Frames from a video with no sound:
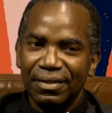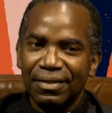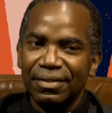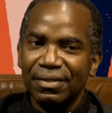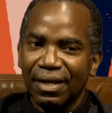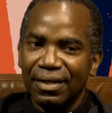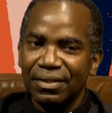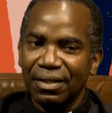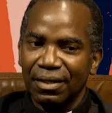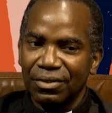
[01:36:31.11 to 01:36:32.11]
this last
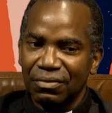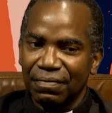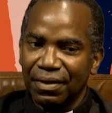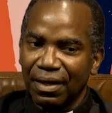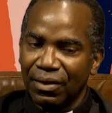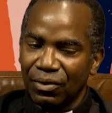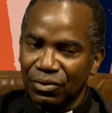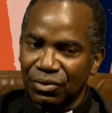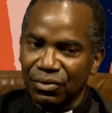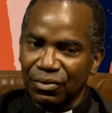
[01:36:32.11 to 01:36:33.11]
stage of the
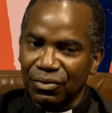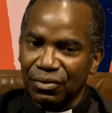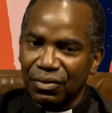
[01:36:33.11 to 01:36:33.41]
elder